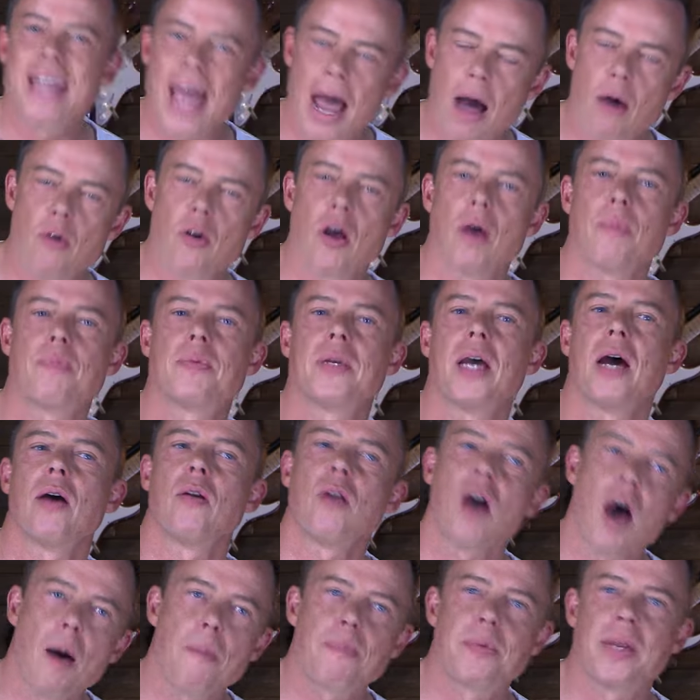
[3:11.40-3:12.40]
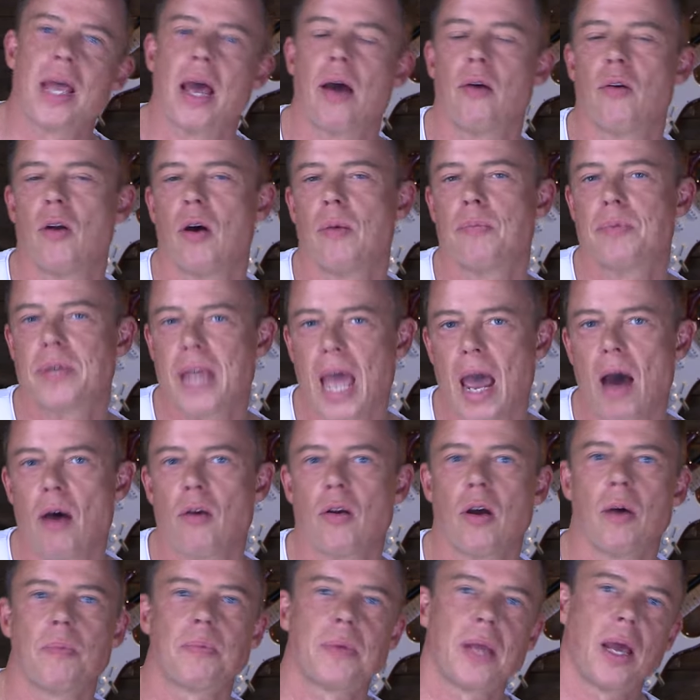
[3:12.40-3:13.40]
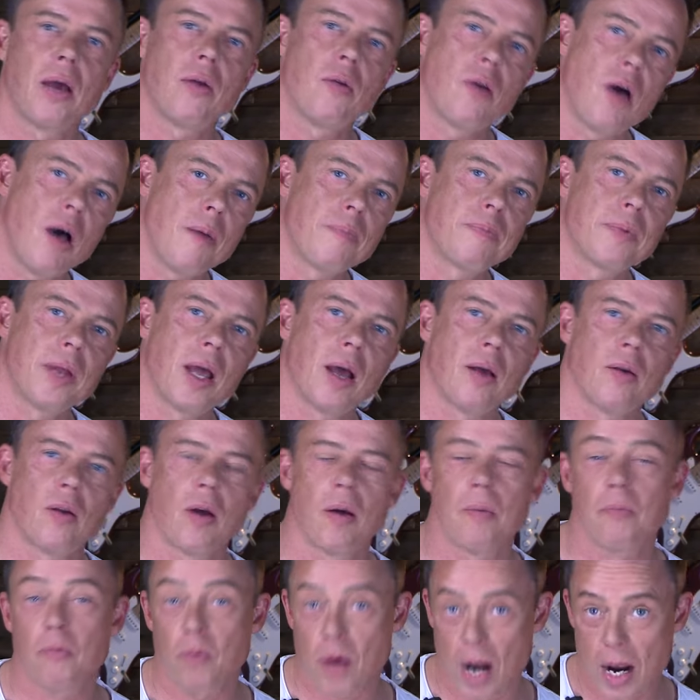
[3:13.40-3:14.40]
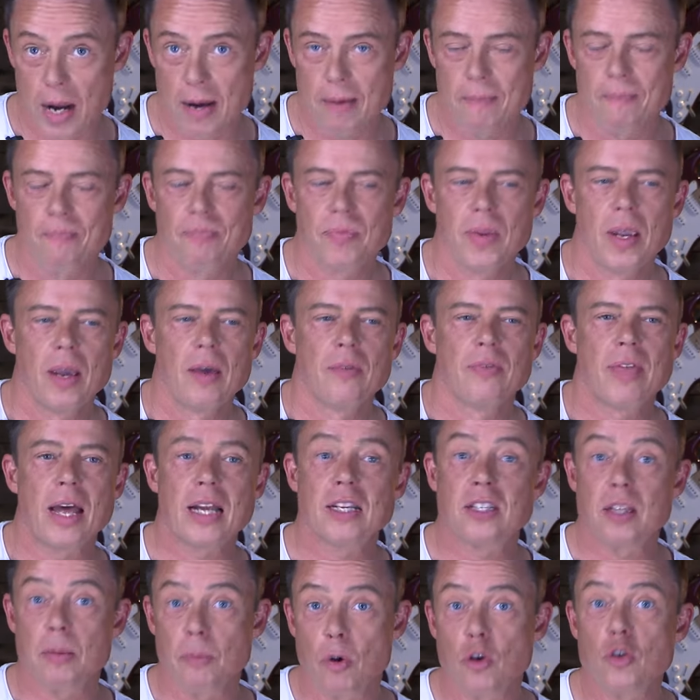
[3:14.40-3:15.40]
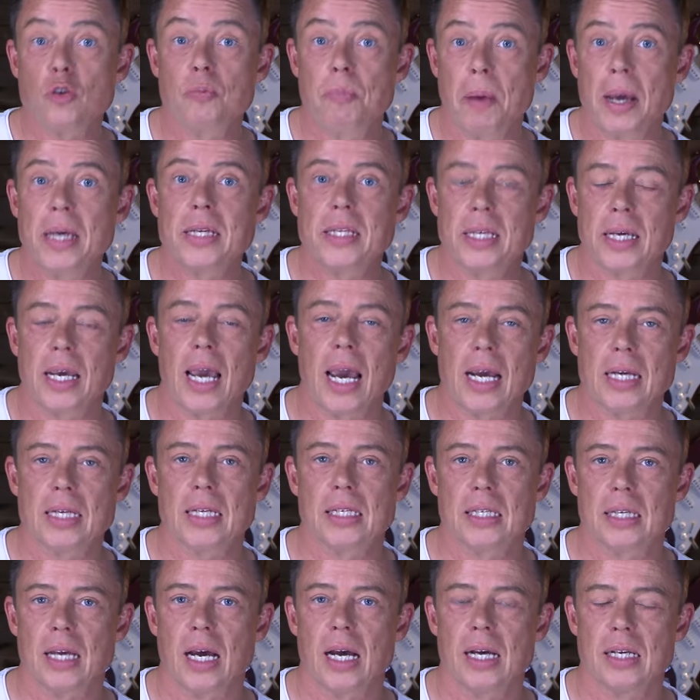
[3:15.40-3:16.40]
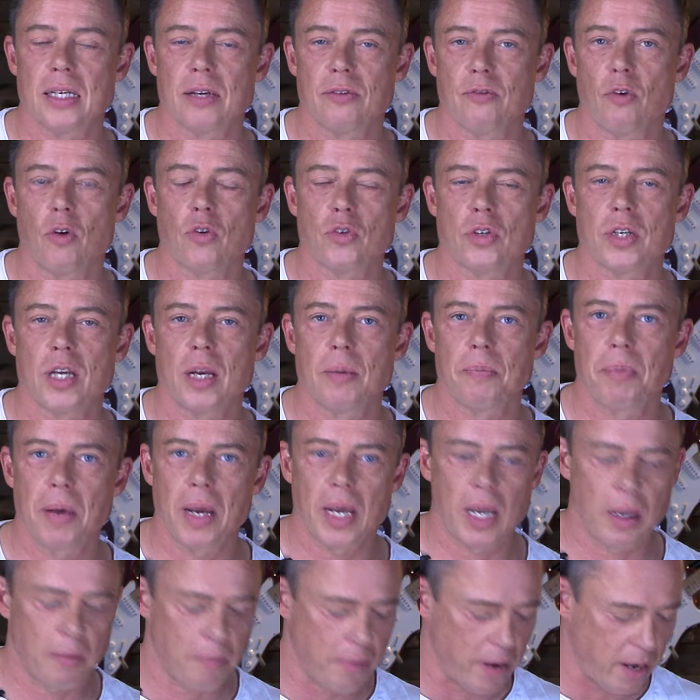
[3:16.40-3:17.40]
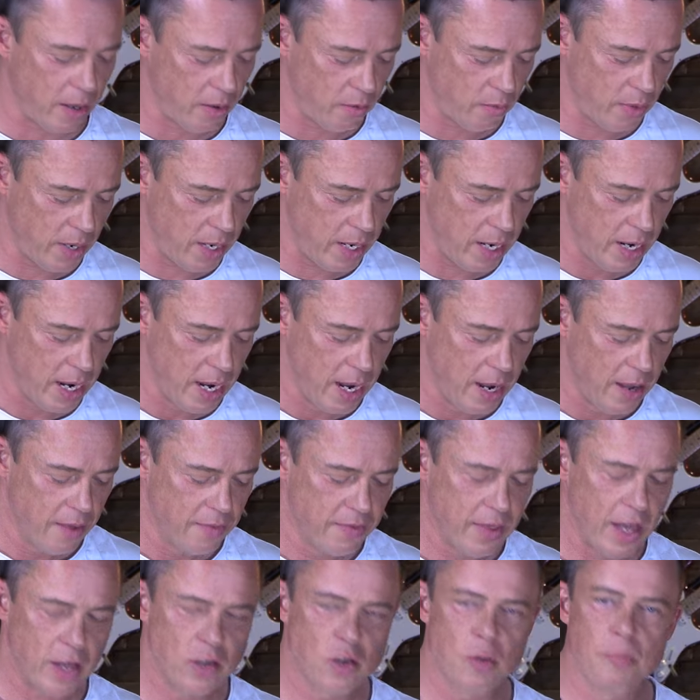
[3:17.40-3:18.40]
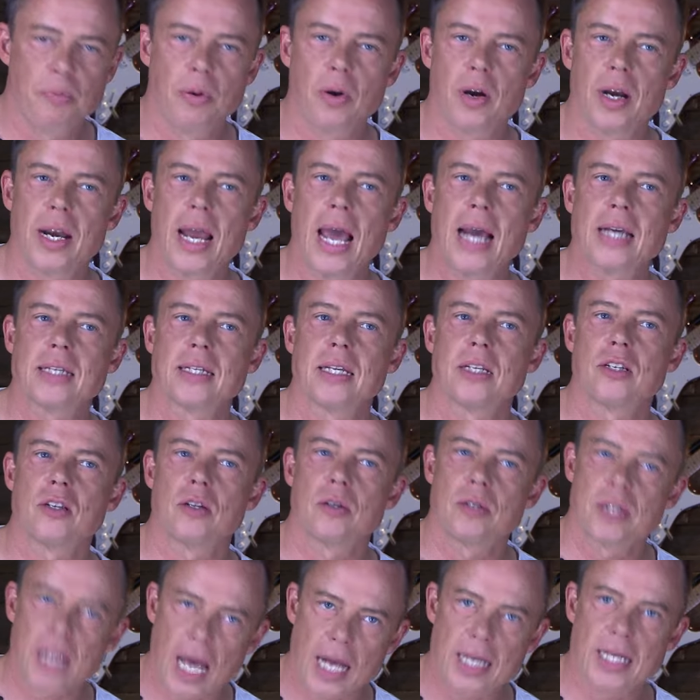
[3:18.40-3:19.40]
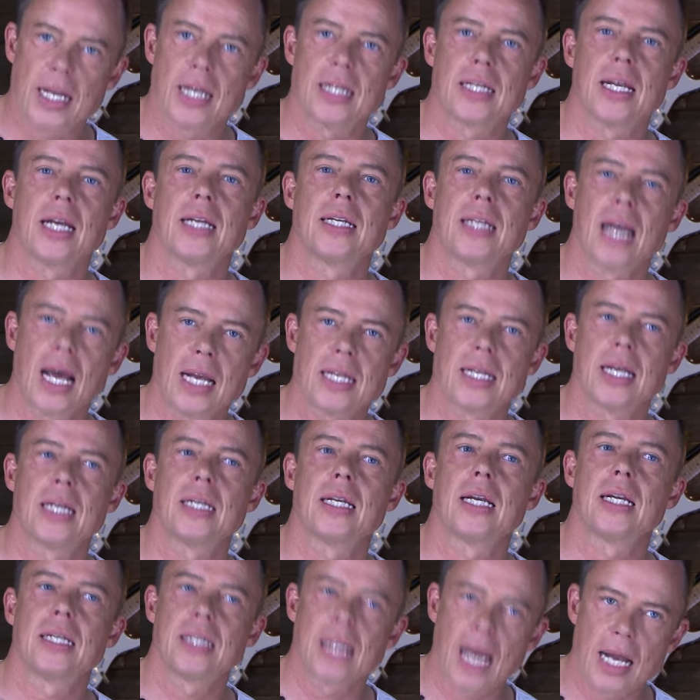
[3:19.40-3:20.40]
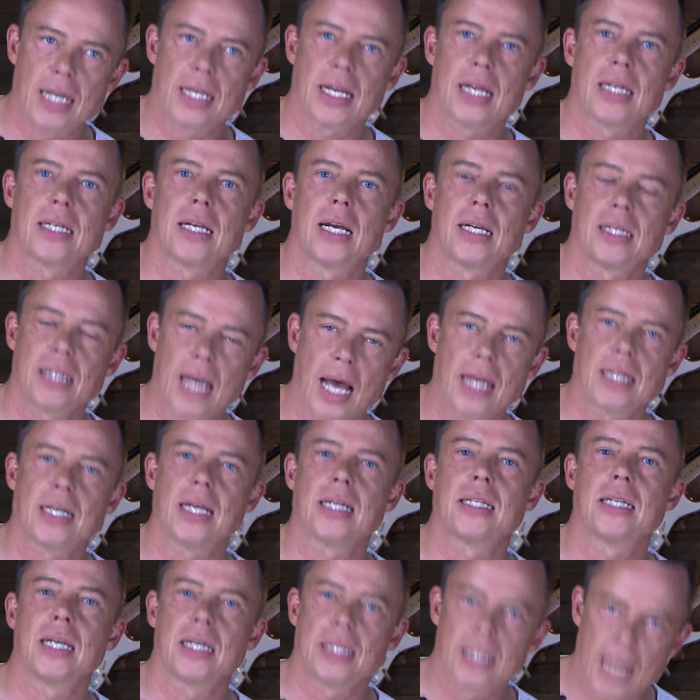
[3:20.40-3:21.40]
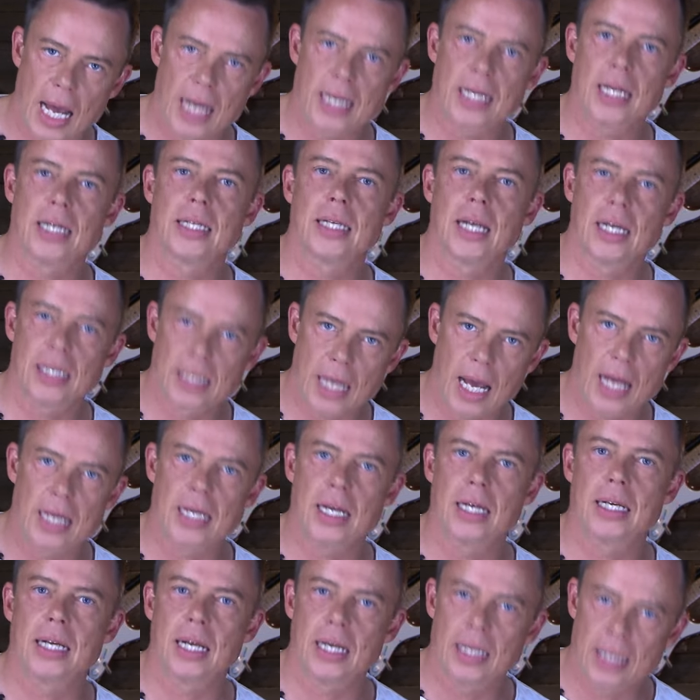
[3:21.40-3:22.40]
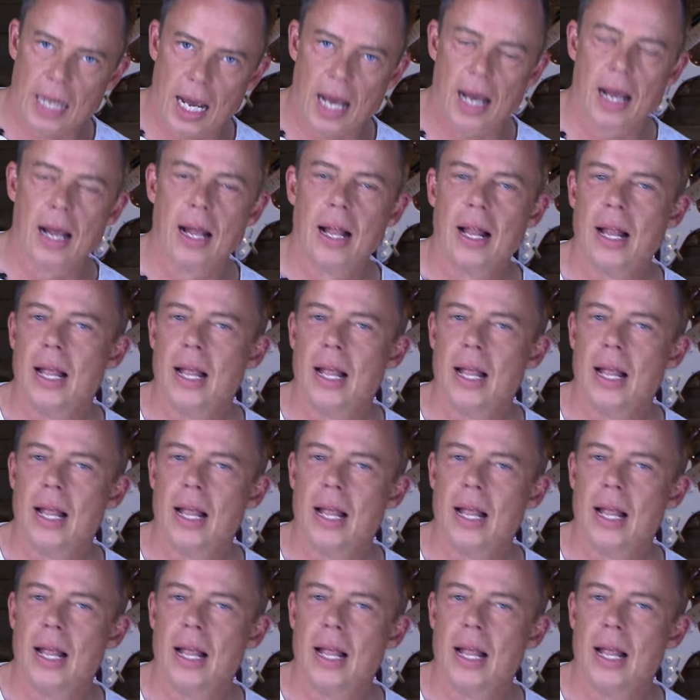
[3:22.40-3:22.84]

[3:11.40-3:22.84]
Down, up, down, up, down, up, down, up, down, up, down, up, right? That's the most basic exercise of alternate picking, by the way, that you put an accent to da da da da da da da da da da da da da da da da da.